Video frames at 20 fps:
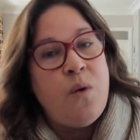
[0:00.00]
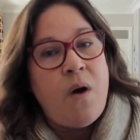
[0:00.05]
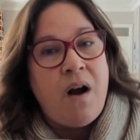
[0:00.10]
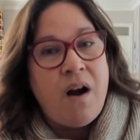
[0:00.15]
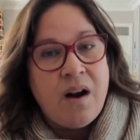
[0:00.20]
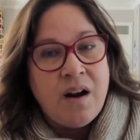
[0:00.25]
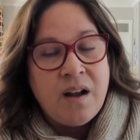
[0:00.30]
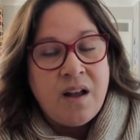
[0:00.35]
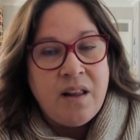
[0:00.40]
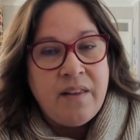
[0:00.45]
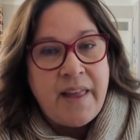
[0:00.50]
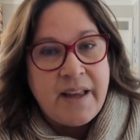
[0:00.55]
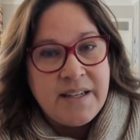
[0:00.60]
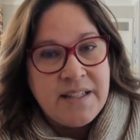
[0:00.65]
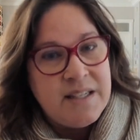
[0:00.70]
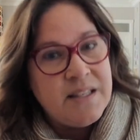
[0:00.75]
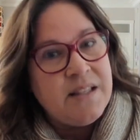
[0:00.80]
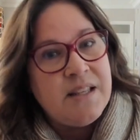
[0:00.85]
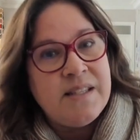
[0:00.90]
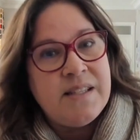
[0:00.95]
are
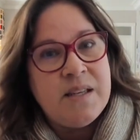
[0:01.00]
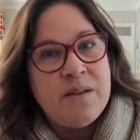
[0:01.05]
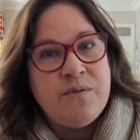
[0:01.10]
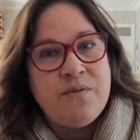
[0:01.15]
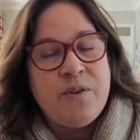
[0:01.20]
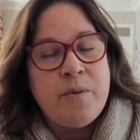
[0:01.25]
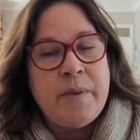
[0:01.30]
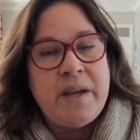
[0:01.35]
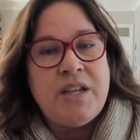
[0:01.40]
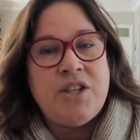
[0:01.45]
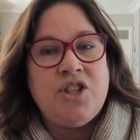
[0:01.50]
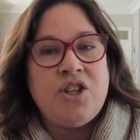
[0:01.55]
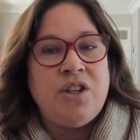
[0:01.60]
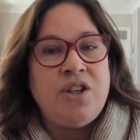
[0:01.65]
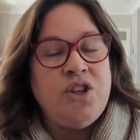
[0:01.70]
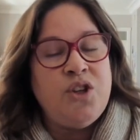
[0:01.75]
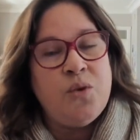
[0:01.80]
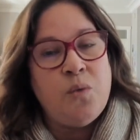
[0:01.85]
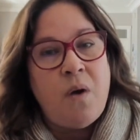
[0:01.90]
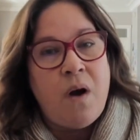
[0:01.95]
collecting this
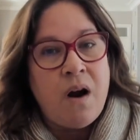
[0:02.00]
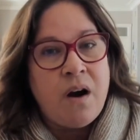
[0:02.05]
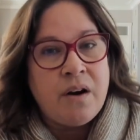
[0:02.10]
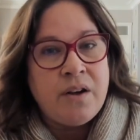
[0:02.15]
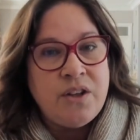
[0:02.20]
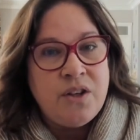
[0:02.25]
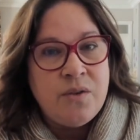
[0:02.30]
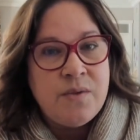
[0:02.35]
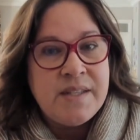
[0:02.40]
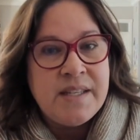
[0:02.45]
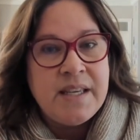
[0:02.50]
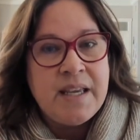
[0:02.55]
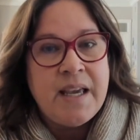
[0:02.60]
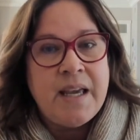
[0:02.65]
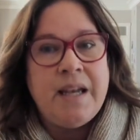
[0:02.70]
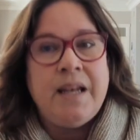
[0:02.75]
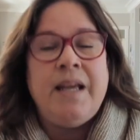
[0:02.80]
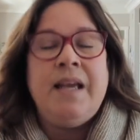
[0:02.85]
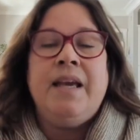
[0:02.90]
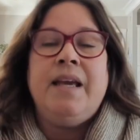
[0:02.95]
information, you are using it,